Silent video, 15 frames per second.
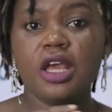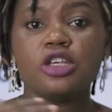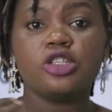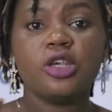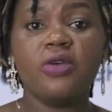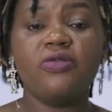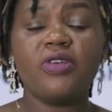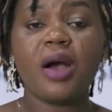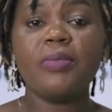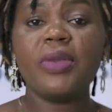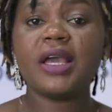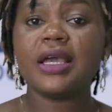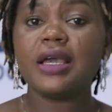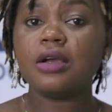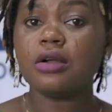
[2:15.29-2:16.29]
So if you are
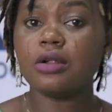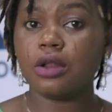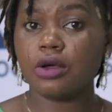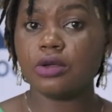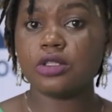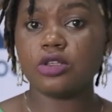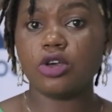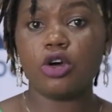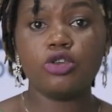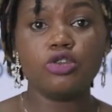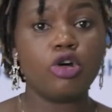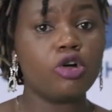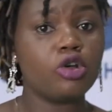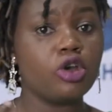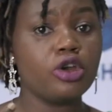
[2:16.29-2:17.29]
making clothes or
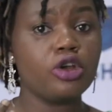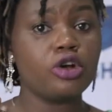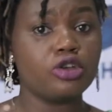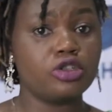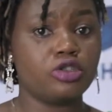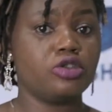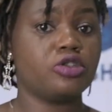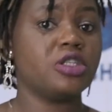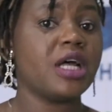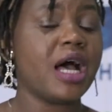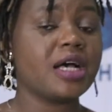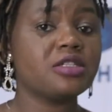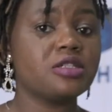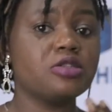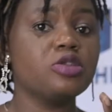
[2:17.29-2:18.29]
your clothing construction
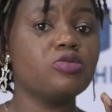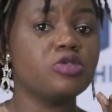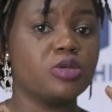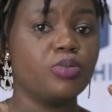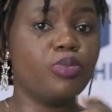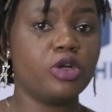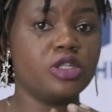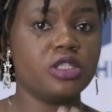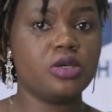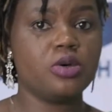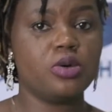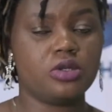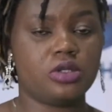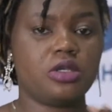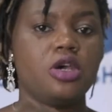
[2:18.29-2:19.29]
has to do with
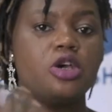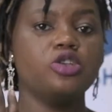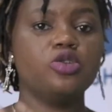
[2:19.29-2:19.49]
buttonholes,